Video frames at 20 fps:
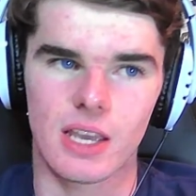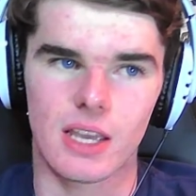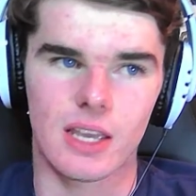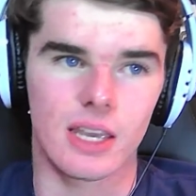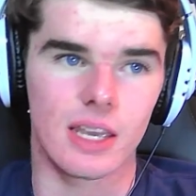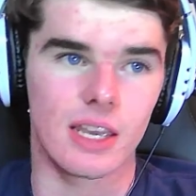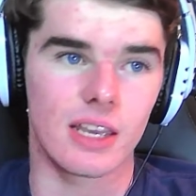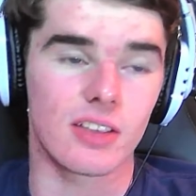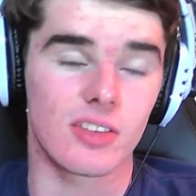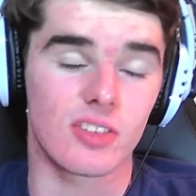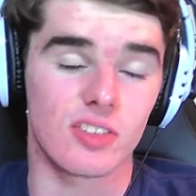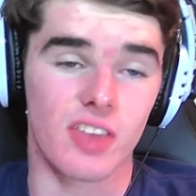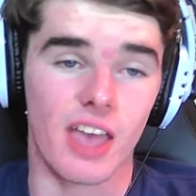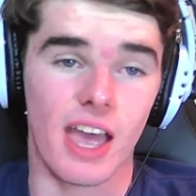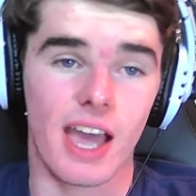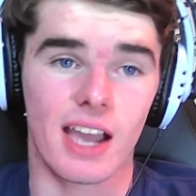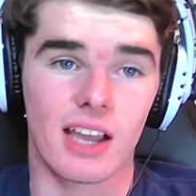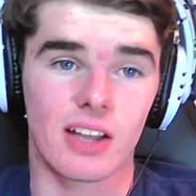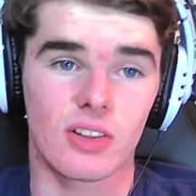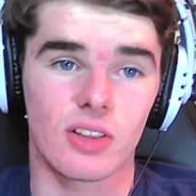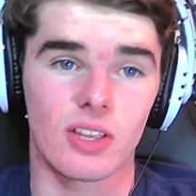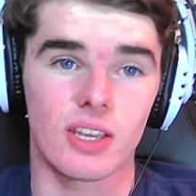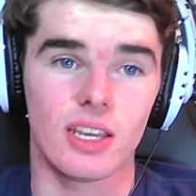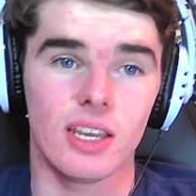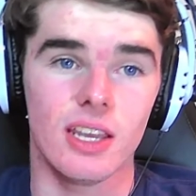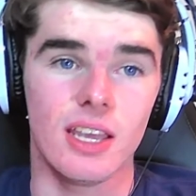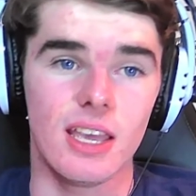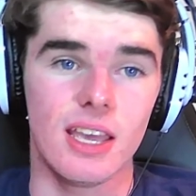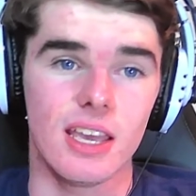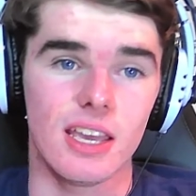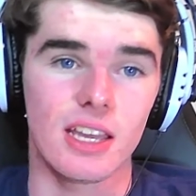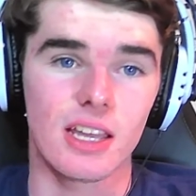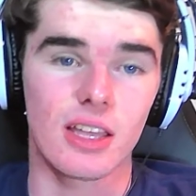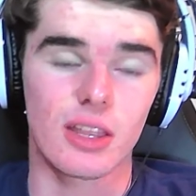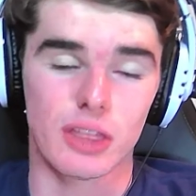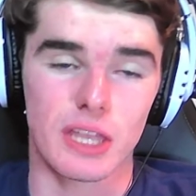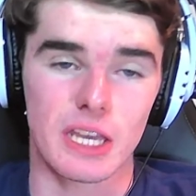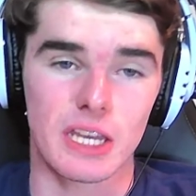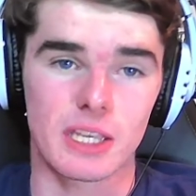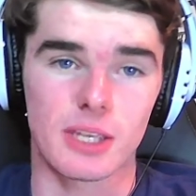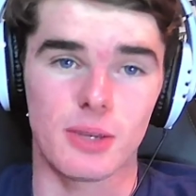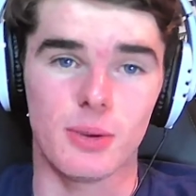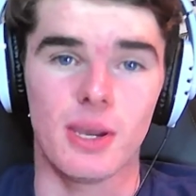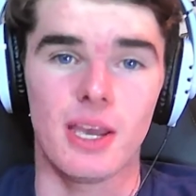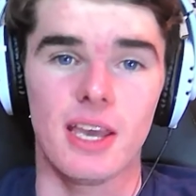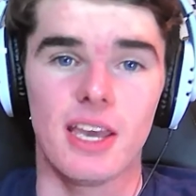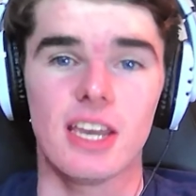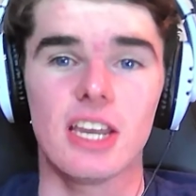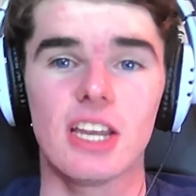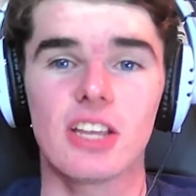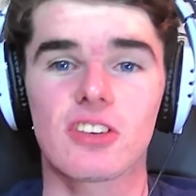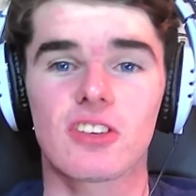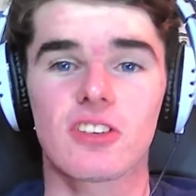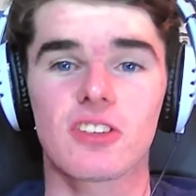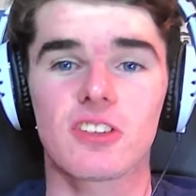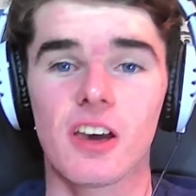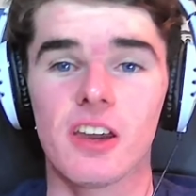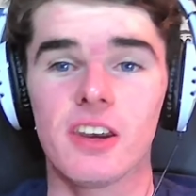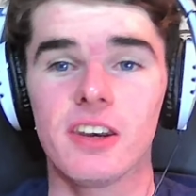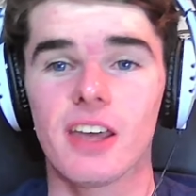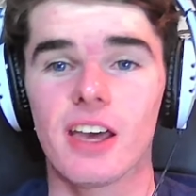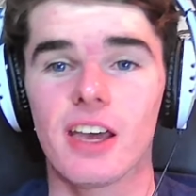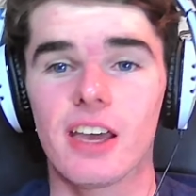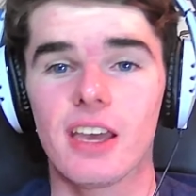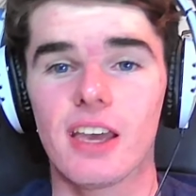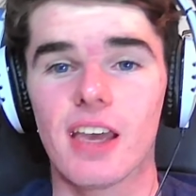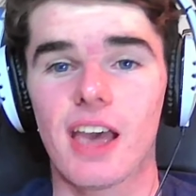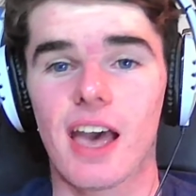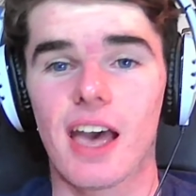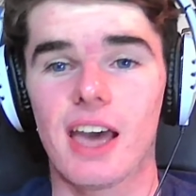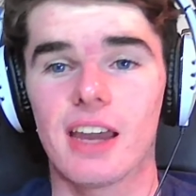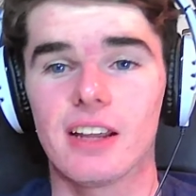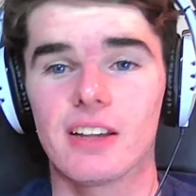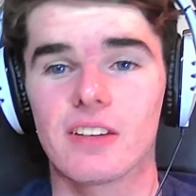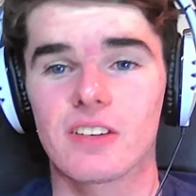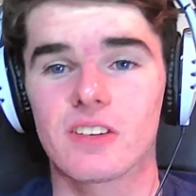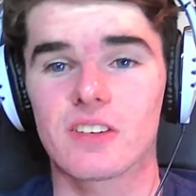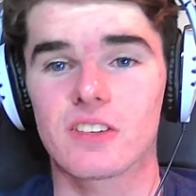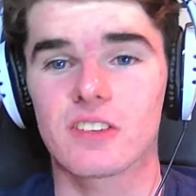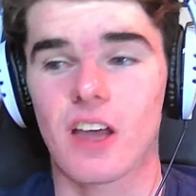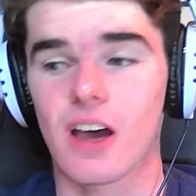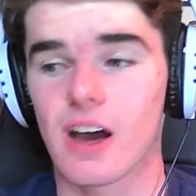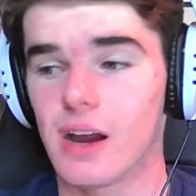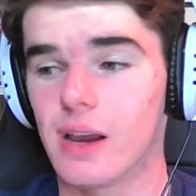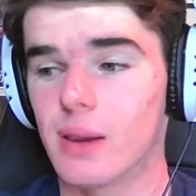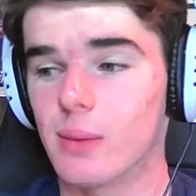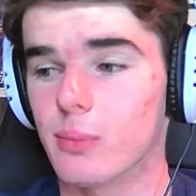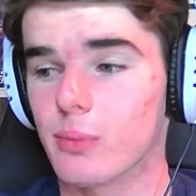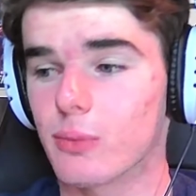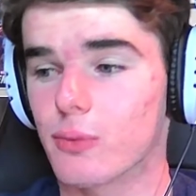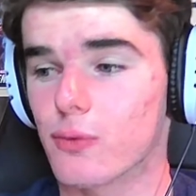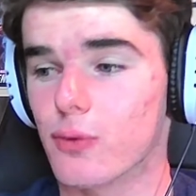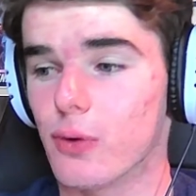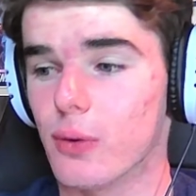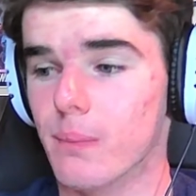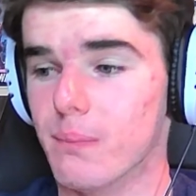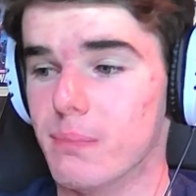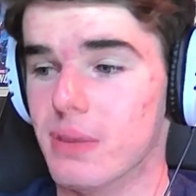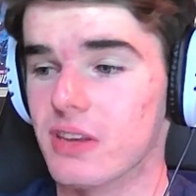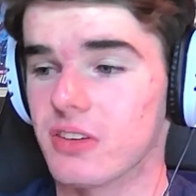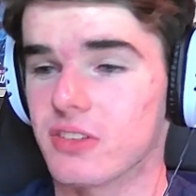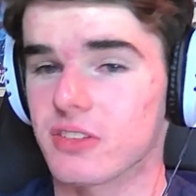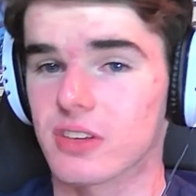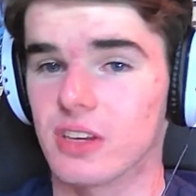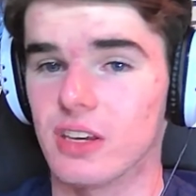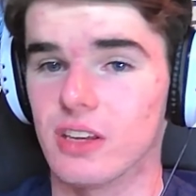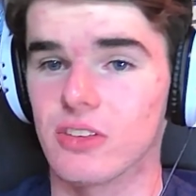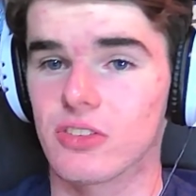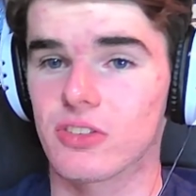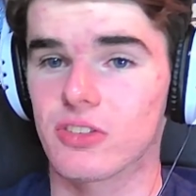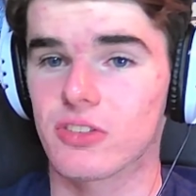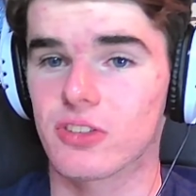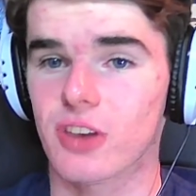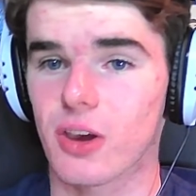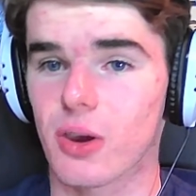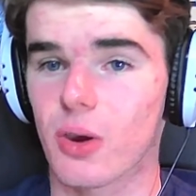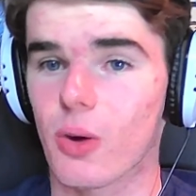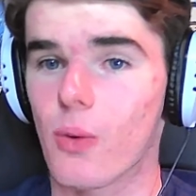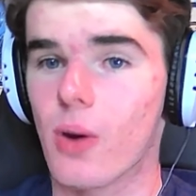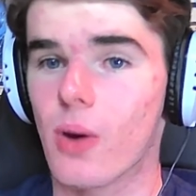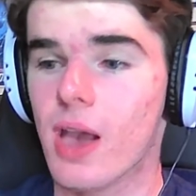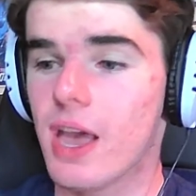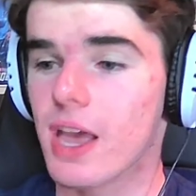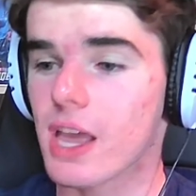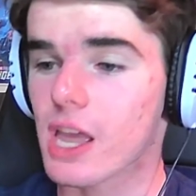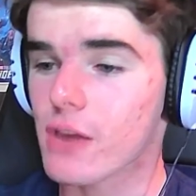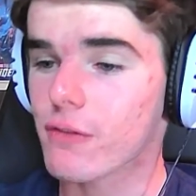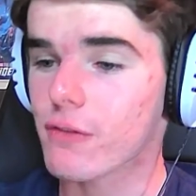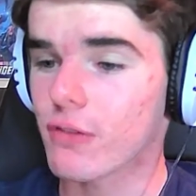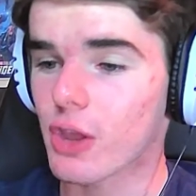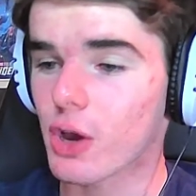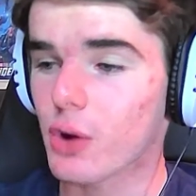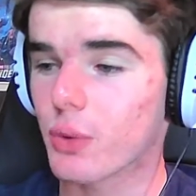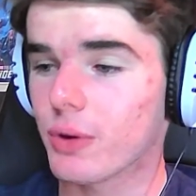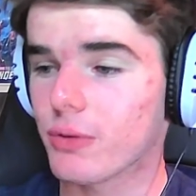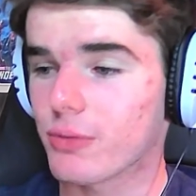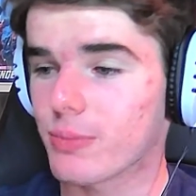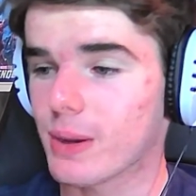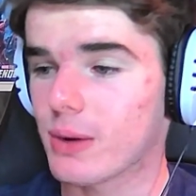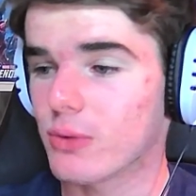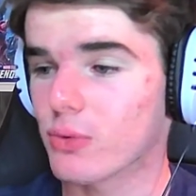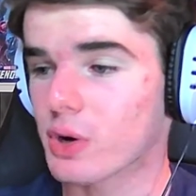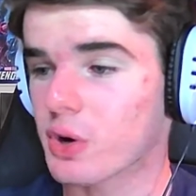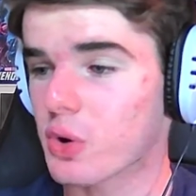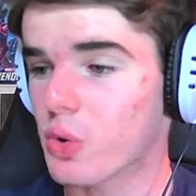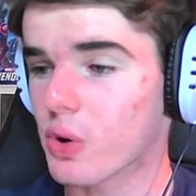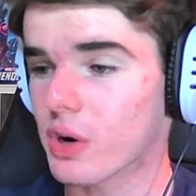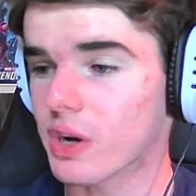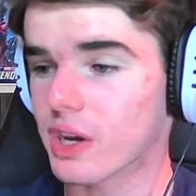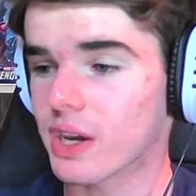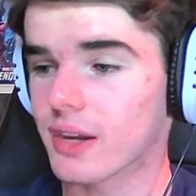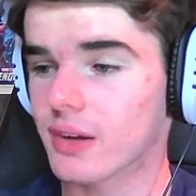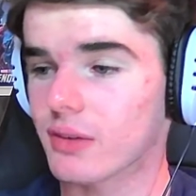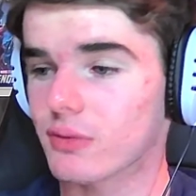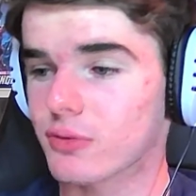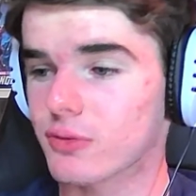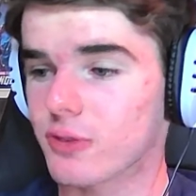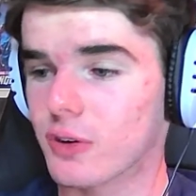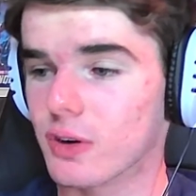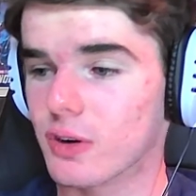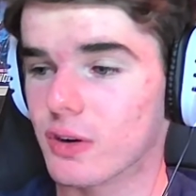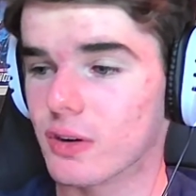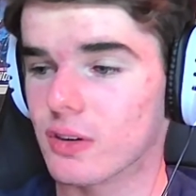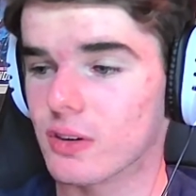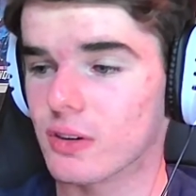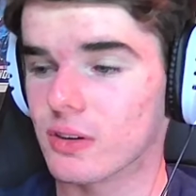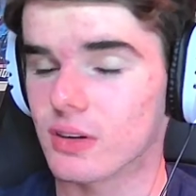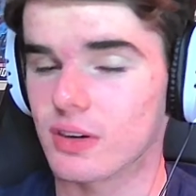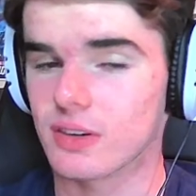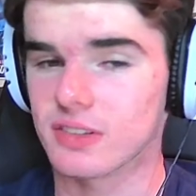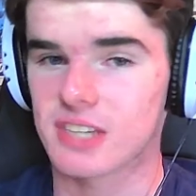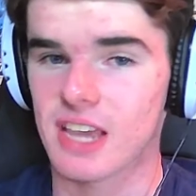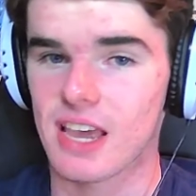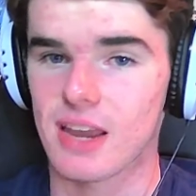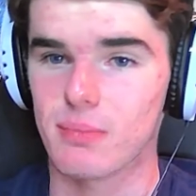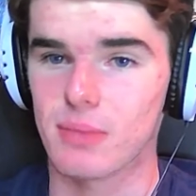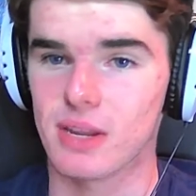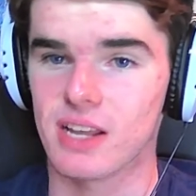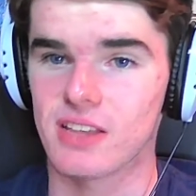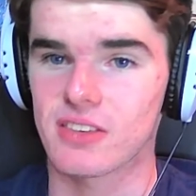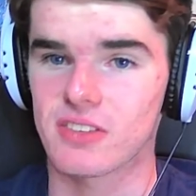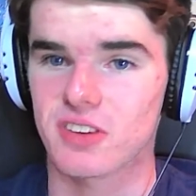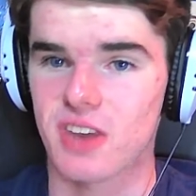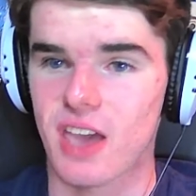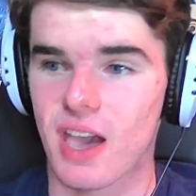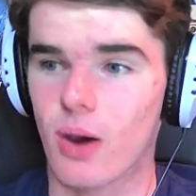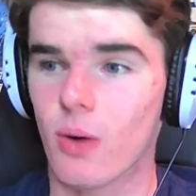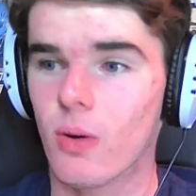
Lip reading: Exactly. Thank you. It's Sunday and it's time for Biscuits. So even though we've been recording for 10 minutes now,